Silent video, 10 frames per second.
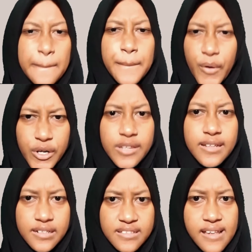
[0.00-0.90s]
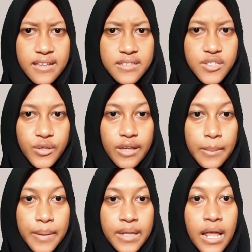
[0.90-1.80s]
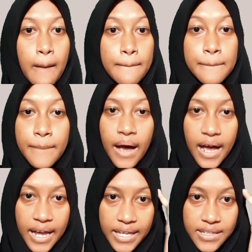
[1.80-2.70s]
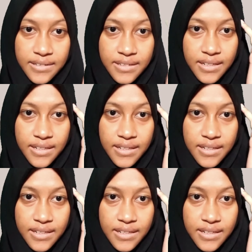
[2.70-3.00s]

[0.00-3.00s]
important thing to keep in mind